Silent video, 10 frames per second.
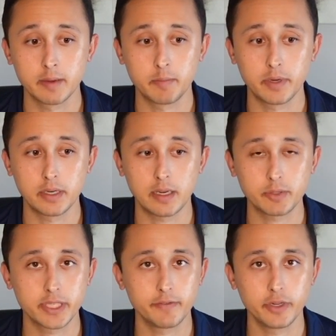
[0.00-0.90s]
But I'm
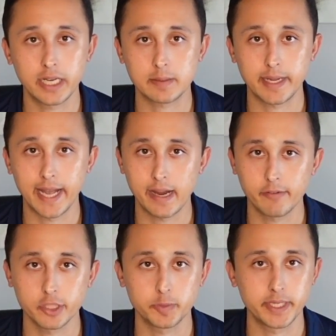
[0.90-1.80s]
just giving you guys my
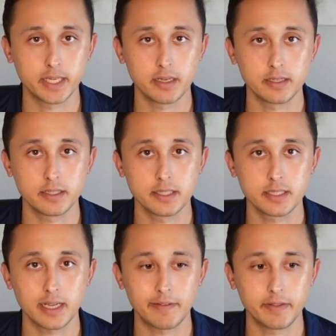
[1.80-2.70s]
average
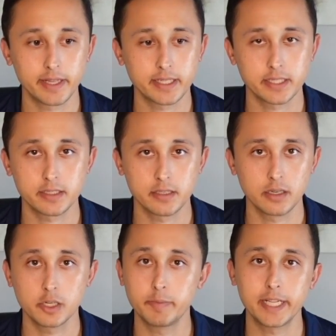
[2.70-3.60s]
because I feel like it's
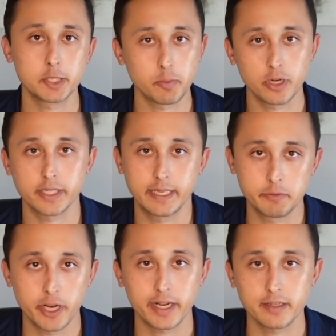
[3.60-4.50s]
a good benchmark to keep
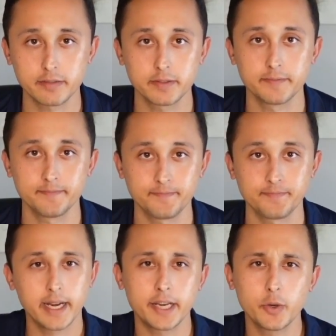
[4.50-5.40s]
track of.
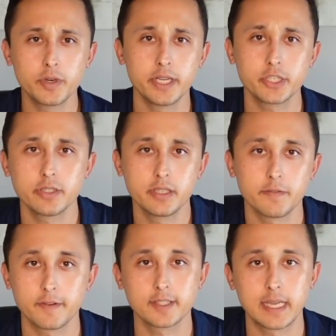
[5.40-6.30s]
And I know initially in the
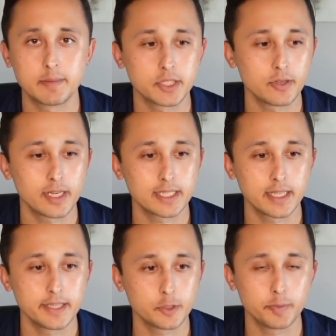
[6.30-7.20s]
first episode I
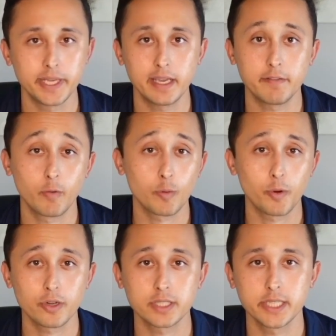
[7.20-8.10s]
said this would be a four
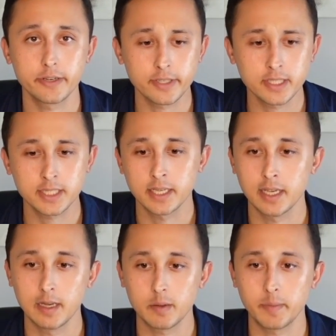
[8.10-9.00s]
part series.
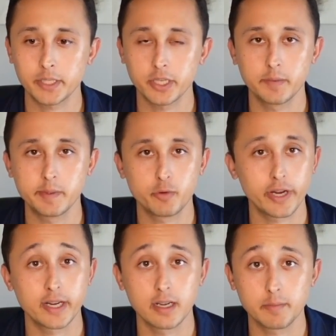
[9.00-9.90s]
I'm actually going to be
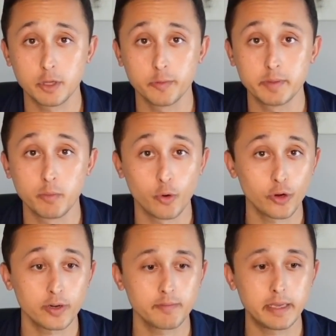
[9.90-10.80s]
breaking it up a little bit
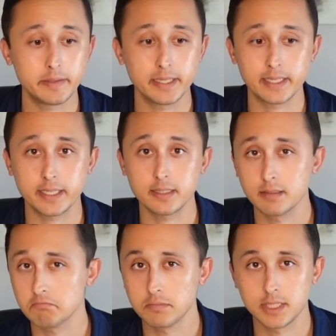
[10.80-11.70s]
more, maybe like
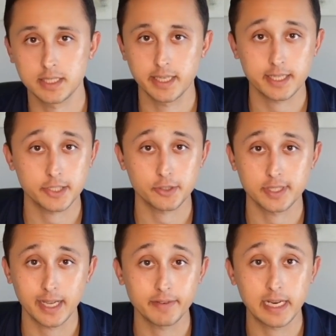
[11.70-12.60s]
six or
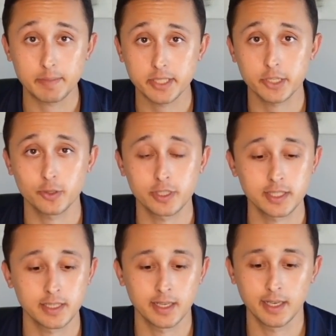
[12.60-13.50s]
seven
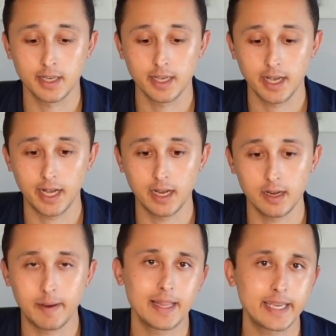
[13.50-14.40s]
episodes.
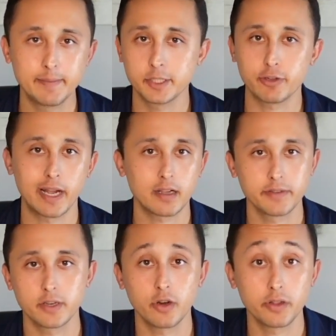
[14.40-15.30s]
Um, I like keeping track of
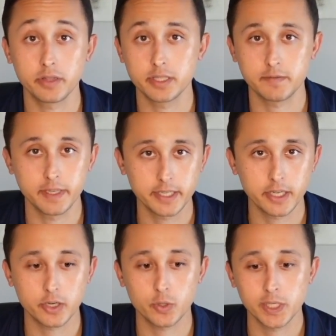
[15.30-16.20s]
it on this
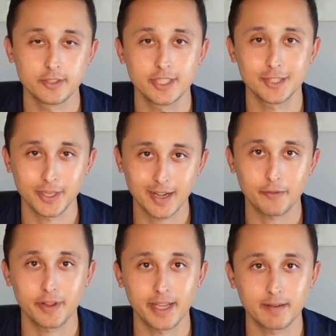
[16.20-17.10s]
video. Just look out
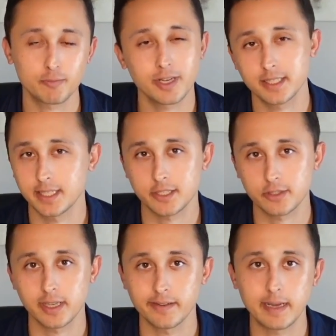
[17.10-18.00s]
for that. Probably six or
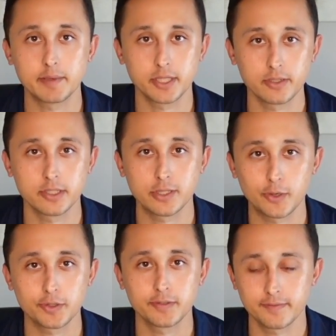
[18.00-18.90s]
seven episodes in
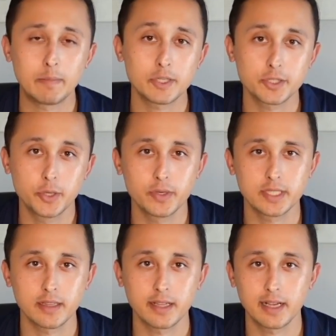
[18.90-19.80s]
total. I'm also doing
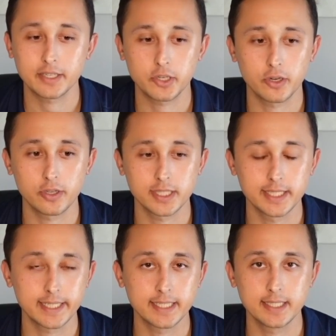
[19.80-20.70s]
something to call
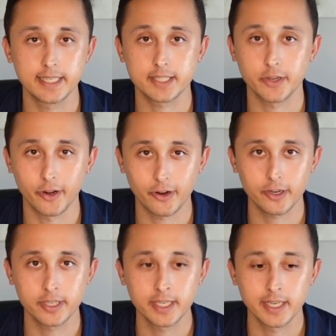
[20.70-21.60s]
66
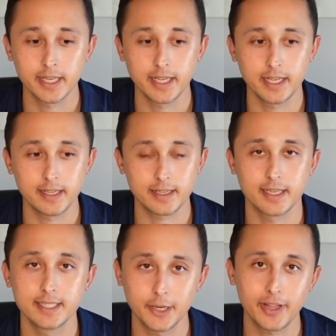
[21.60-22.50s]
Hard
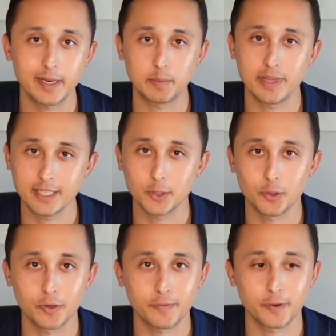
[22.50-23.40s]
consider that a
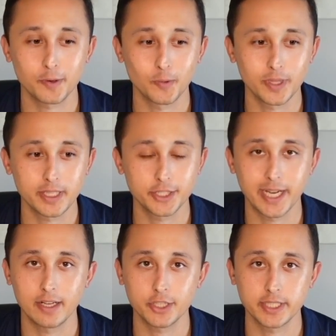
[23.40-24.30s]
placeholder for what the
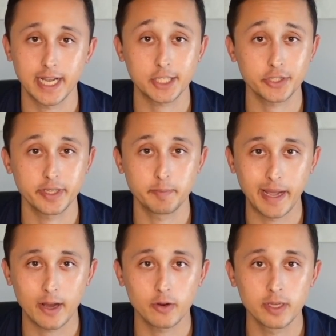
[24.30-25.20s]
challenge is actually
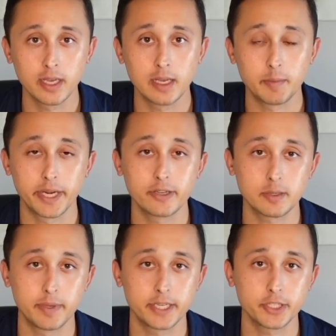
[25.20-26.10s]
about. But here's
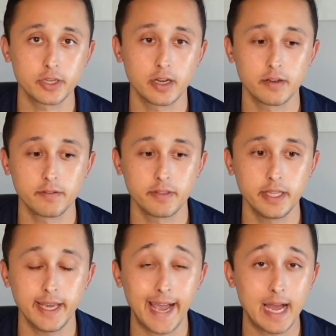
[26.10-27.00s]
a picture of
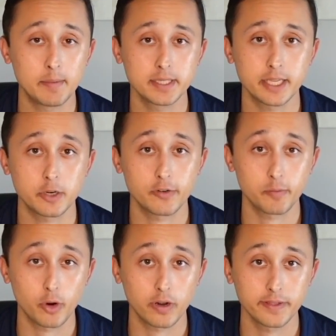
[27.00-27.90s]
the habits that are
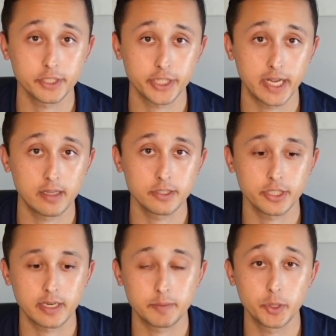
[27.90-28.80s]
part of this challenge
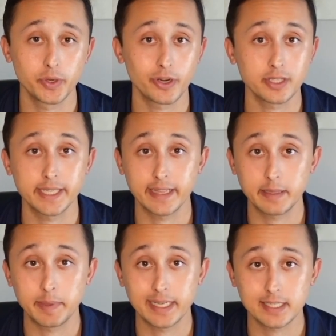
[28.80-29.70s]
that I'm doing on a
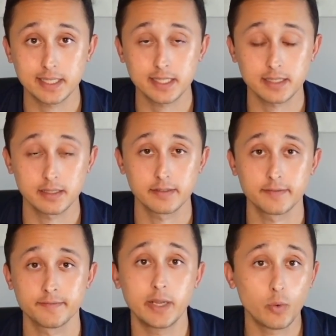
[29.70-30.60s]
daily basis.
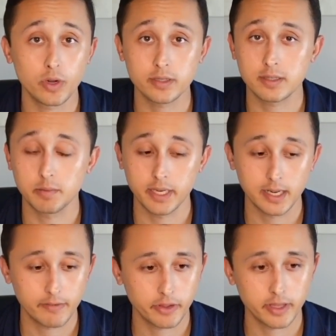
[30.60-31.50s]
Day one, completed
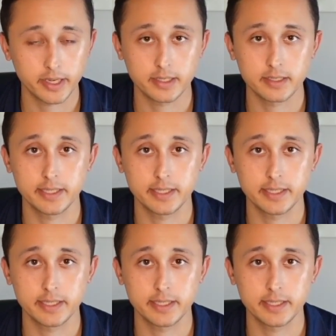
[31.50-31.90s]
everything.